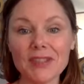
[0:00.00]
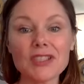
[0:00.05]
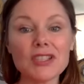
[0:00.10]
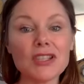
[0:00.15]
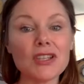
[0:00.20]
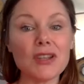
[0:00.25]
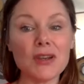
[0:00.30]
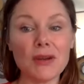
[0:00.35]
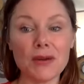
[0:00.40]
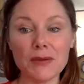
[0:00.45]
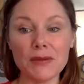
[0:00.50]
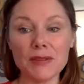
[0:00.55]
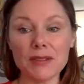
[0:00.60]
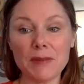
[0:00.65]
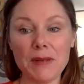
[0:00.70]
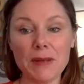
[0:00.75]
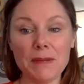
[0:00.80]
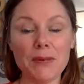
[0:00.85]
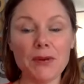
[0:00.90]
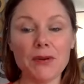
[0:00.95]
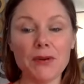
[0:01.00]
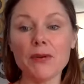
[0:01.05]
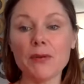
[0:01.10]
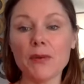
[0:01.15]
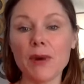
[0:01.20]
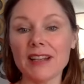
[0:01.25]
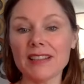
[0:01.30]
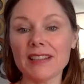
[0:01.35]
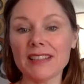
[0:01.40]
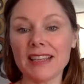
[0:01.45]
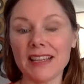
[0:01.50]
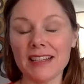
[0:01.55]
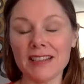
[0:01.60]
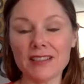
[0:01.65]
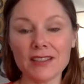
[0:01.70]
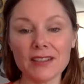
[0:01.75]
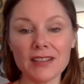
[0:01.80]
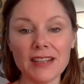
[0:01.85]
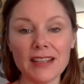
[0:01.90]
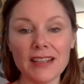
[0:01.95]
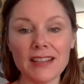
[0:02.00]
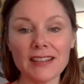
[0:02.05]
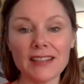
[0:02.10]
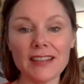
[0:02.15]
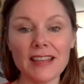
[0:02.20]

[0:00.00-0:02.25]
to those people who want to enter it,